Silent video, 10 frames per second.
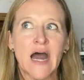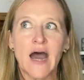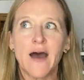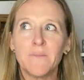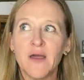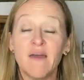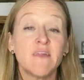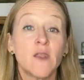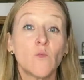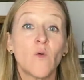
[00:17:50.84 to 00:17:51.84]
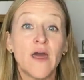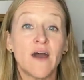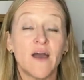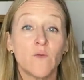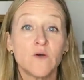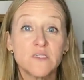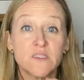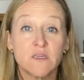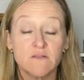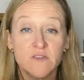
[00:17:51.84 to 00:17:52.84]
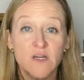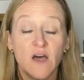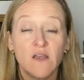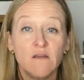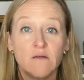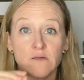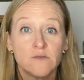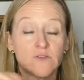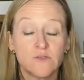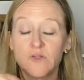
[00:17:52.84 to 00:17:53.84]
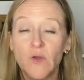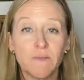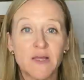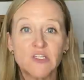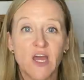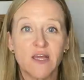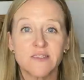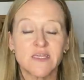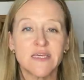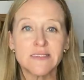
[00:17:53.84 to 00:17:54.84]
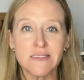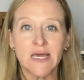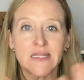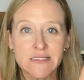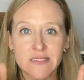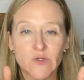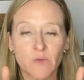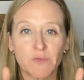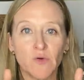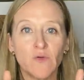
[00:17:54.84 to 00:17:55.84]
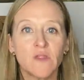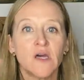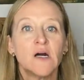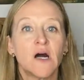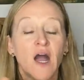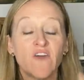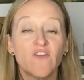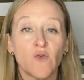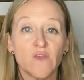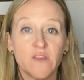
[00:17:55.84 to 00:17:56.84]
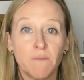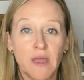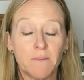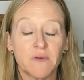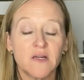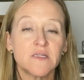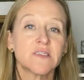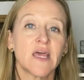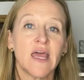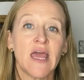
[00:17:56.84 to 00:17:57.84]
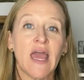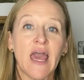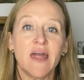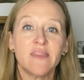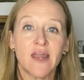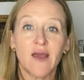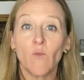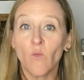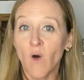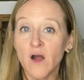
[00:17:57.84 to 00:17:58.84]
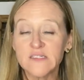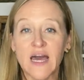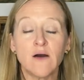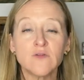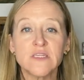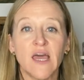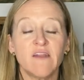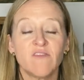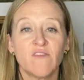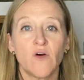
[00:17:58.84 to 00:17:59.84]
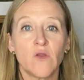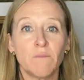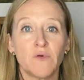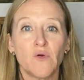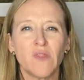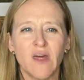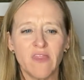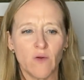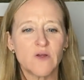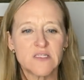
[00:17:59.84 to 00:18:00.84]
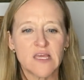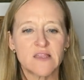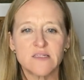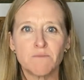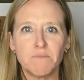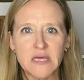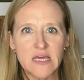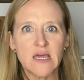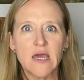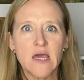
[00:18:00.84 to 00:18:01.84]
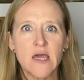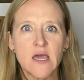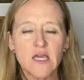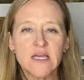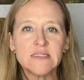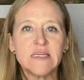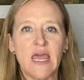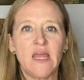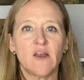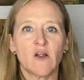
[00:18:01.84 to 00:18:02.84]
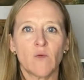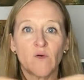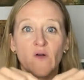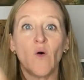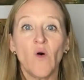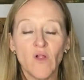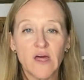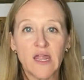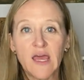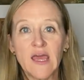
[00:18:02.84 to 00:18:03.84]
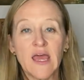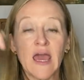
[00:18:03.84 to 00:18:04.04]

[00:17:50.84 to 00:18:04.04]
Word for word: Um, and then when I was done doing my checks inside this little booth, I folded the papers and then I walked outside of the voting booth and there was like this big container with a hole in it